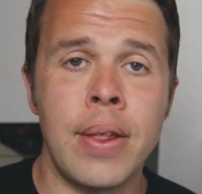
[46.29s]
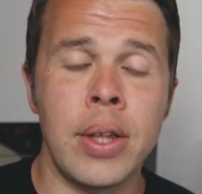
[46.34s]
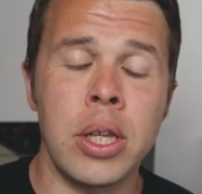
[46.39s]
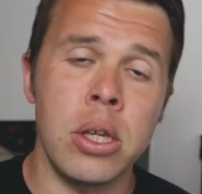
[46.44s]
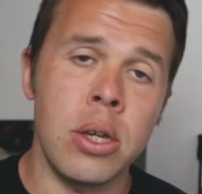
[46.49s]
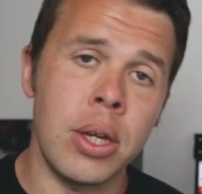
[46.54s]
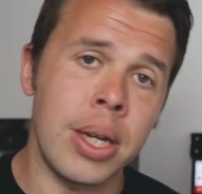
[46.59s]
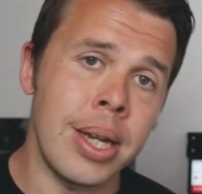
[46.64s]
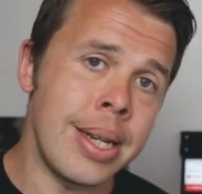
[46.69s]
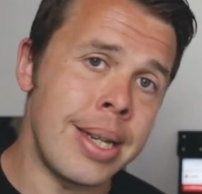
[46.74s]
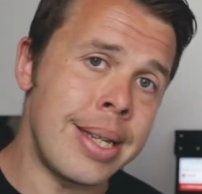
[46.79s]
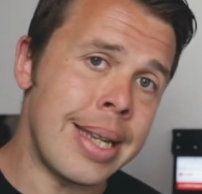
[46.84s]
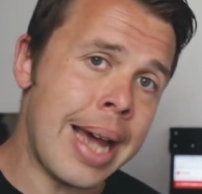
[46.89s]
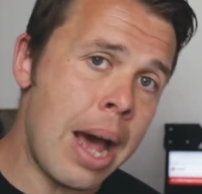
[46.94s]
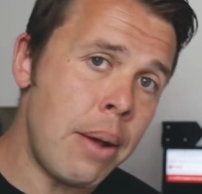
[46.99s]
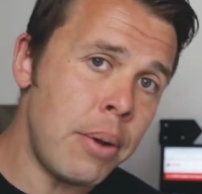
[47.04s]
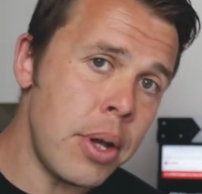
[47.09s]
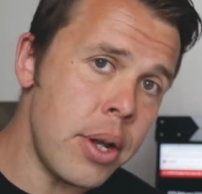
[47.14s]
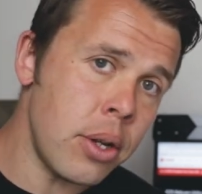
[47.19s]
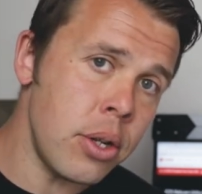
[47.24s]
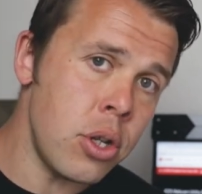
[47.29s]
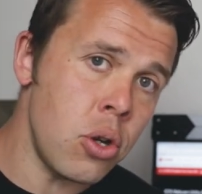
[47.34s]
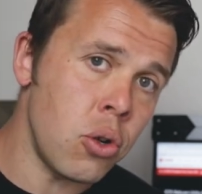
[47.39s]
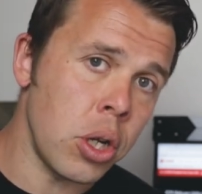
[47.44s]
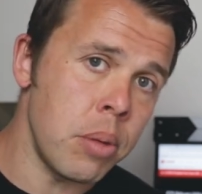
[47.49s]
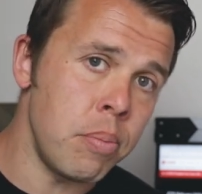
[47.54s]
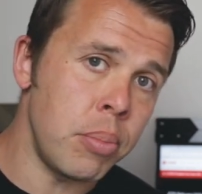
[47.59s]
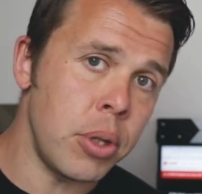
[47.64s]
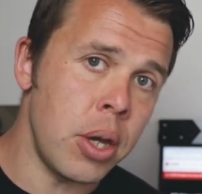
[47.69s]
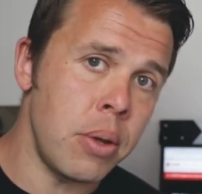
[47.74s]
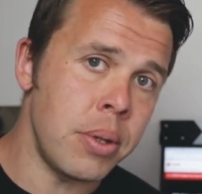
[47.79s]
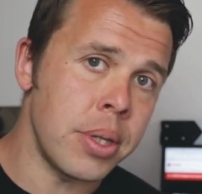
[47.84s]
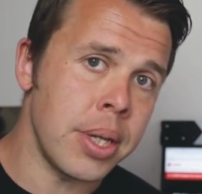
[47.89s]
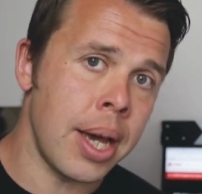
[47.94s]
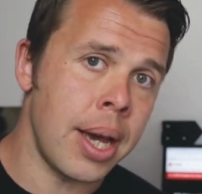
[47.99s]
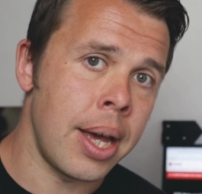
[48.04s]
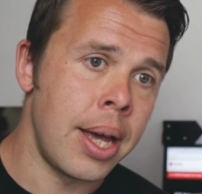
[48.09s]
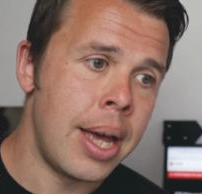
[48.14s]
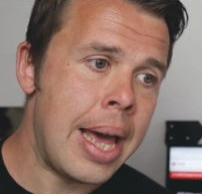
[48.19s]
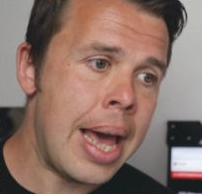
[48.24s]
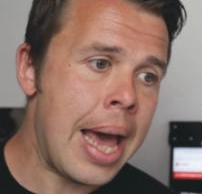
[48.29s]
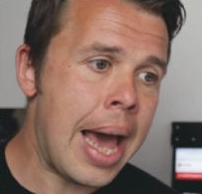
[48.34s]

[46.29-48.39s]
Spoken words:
that you can download on your computer